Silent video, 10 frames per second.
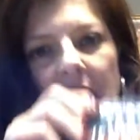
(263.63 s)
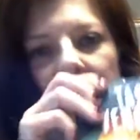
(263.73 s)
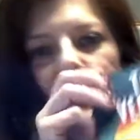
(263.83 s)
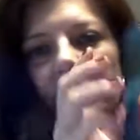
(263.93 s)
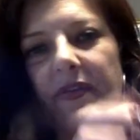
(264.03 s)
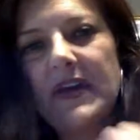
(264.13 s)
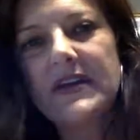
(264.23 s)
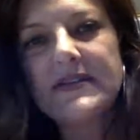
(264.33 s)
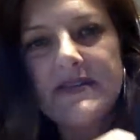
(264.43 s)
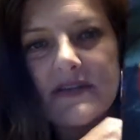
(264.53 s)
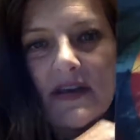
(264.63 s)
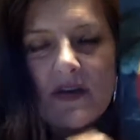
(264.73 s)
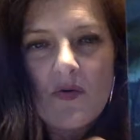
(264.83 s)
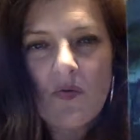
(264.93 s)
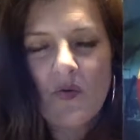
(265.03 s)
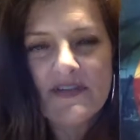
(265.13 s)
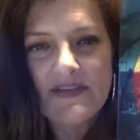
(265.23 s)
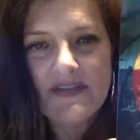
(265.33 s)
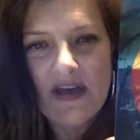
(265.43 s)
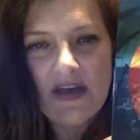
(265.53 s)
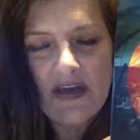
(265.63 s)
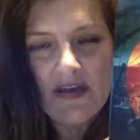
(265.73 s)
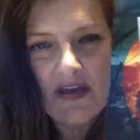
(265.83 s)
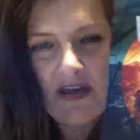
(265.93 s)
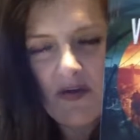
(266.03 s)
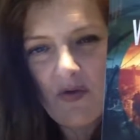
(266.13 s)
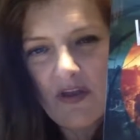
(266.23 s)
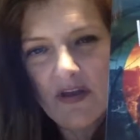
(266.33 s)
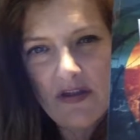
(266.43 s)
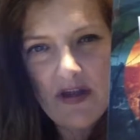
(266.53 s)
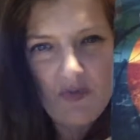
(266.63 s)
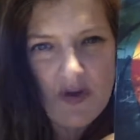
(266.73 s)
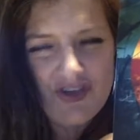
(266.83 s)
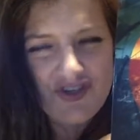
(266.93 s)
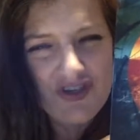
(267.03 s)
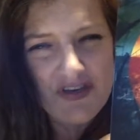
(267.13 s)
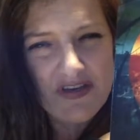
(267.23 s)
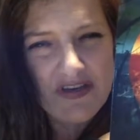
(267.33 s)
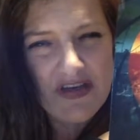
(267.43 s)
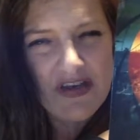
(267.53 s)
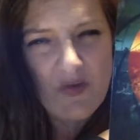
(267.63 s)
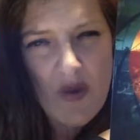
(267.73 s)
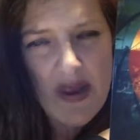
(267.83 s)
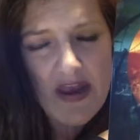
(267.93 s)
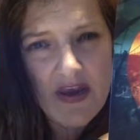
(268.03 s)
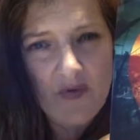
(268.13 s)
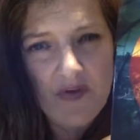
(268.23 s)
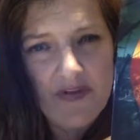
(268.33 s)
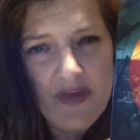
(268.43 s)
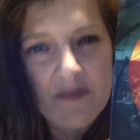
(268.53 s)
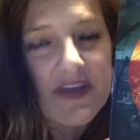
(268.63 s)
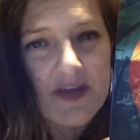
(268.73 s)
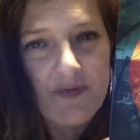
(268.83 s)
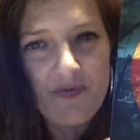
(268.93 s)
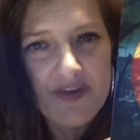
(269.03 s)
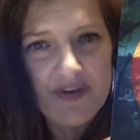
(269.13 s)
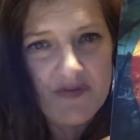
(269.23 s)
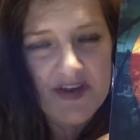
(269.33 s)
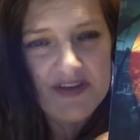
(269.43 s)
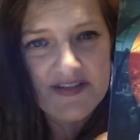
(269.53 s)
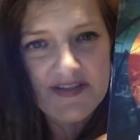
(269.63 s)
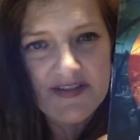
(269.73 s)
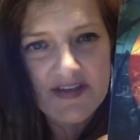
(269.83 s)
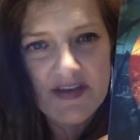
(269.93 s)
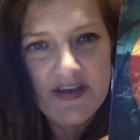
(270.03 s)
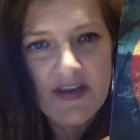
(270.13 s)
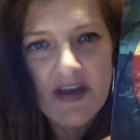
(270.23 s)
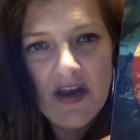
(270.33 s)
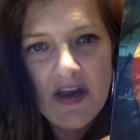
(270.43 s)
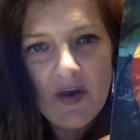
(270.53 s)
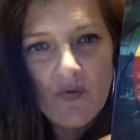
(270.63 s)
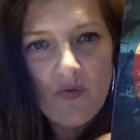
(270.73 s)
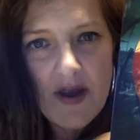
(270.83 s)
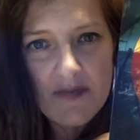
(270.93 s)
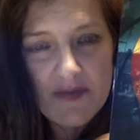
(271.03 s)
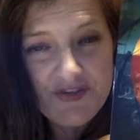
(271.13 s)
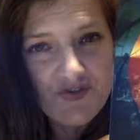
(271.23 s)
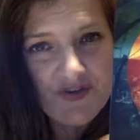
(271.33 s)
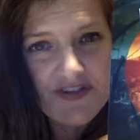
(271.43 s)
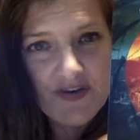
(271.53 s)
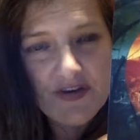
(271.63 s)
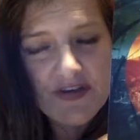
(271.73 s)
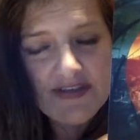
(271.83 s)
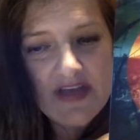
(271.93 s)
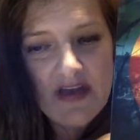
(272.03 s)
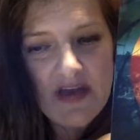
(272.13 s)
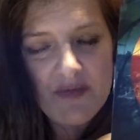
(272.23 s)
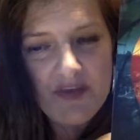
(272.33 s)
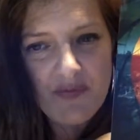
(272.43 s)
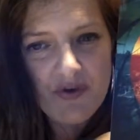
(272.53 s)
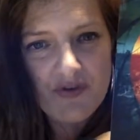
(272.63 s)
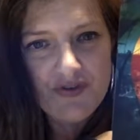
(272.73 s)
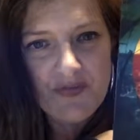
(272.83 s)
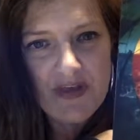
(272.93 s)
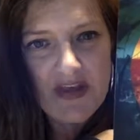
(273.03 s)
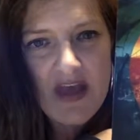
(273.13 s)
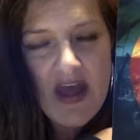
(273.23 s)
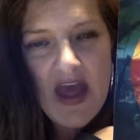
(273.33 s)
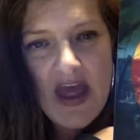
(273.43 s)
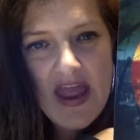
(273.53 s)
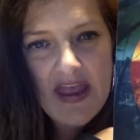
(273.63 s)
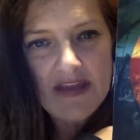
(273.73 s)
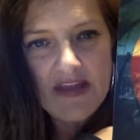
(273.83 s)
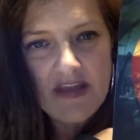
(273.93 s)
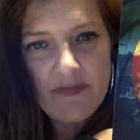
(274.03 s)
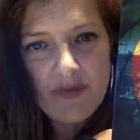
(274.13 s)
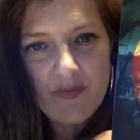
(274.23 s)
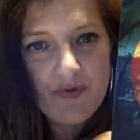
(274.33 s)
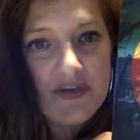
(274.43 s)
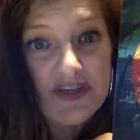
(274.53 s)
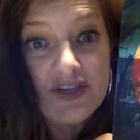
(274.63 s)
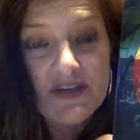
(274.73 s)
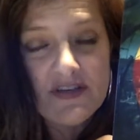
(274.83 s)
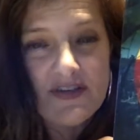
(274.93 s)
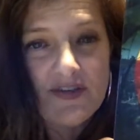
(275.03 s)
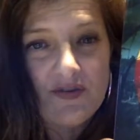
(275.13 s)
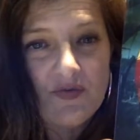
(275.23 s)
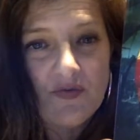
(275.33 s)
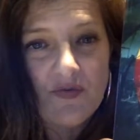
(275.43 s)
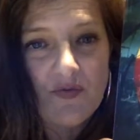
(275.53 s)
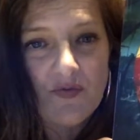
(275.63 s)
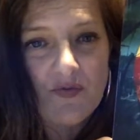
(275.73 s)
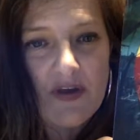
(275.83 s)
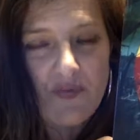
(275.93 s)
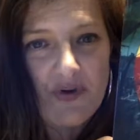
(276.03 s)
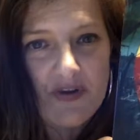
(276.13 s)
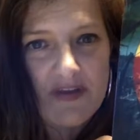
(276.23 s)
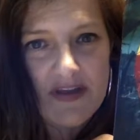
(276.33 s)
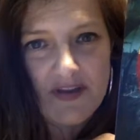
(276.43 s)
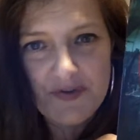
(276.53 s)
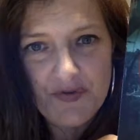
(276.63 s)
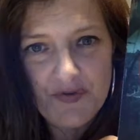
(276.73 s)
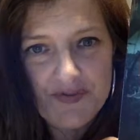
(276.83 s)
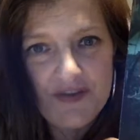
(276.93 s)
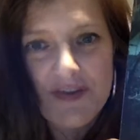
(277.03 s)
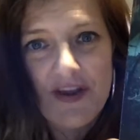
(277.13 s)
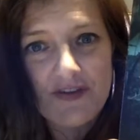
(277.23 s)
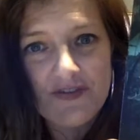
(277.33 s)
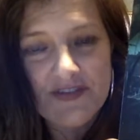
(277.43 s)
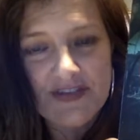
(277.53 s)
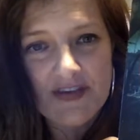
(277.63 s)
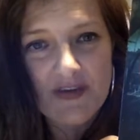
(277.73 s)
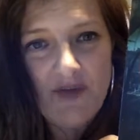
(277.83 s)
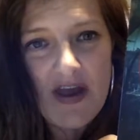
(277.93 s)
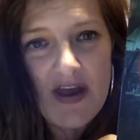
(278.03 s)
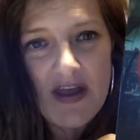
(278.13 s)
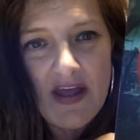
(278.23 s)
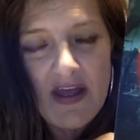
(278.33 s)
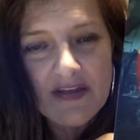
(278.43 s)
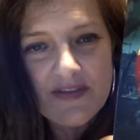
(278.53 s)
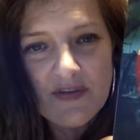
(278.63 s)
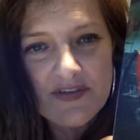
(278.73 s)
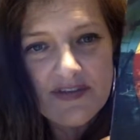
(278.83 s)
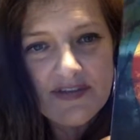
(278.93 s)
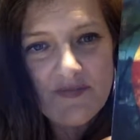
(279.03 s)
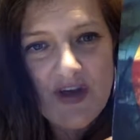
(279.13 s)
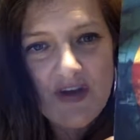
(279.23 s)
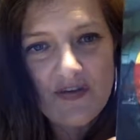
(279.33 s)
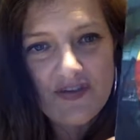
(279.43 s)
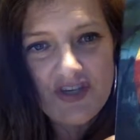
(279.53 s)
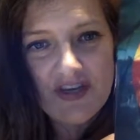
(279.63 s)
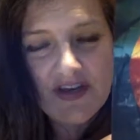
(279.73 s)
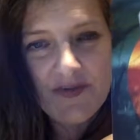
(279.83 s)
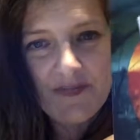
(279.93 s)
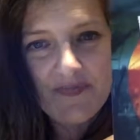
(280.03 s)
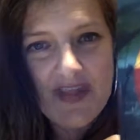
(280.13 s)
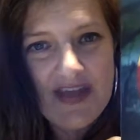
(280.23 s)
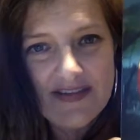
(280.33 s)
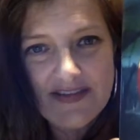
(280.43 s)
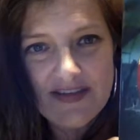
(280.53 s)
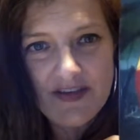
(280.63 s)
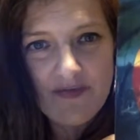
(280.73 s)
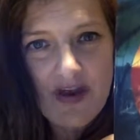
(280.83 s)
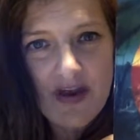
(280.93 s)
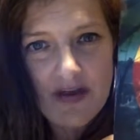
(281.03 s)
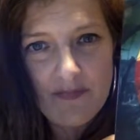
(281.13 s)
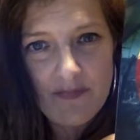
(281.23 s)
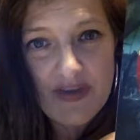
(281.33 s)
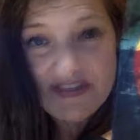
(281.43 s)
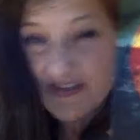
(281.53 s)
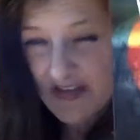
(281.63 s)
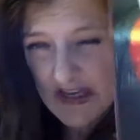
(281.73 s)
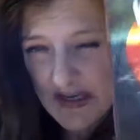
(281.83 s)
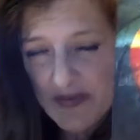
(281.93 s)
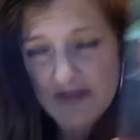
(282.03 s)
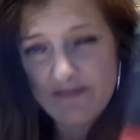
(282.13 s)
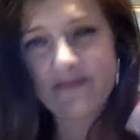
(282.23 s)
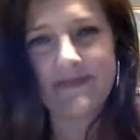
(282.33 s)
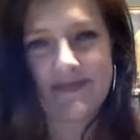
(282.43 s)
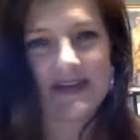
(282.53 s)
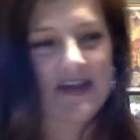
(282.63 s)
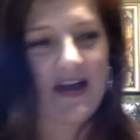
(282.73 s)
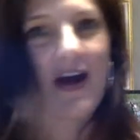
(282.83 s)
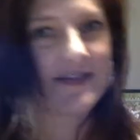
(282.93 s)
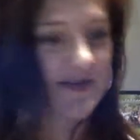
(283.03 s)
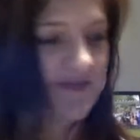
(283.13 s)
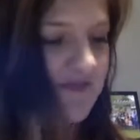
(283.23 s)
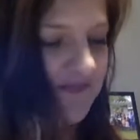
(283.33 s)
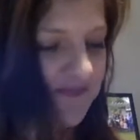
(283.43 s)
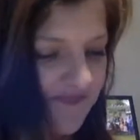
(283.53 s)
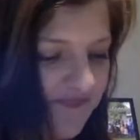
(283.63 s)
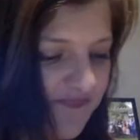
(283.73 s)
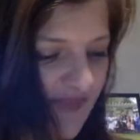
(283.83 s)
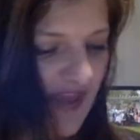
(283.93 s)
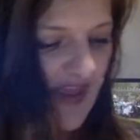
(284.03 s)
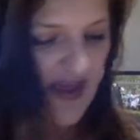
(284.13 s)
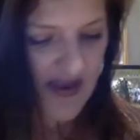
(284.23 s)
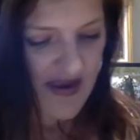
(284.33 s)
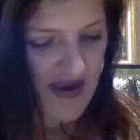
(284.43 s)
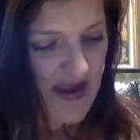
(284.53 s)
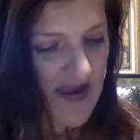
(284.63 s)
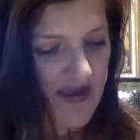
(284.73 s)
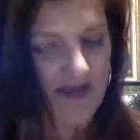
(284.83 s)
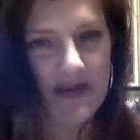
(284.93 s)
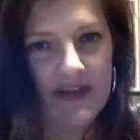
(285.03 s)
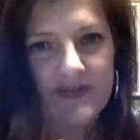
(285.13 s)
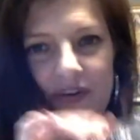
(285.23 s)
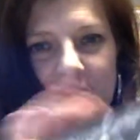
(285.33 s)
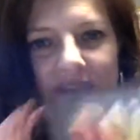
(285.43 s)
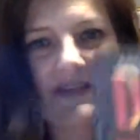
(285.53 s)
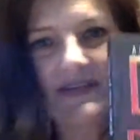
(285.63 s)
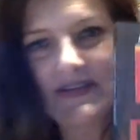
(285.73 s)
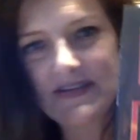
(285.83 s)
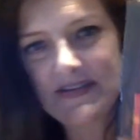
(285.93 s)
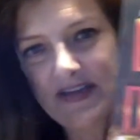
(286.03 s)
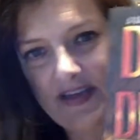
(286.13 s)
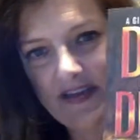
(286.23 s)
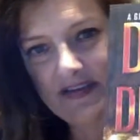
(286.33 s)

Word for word: Now this was done in collaboration in a way with Emily Kimelman, who writes the Sydney Rye Mystery Series. Uh, Emily approached me and gave me permission to write a book that includes her character Sydney Rye. So this is about Gia and Sydney Rye basically kicking butt. Awesome. The next book is The Day of the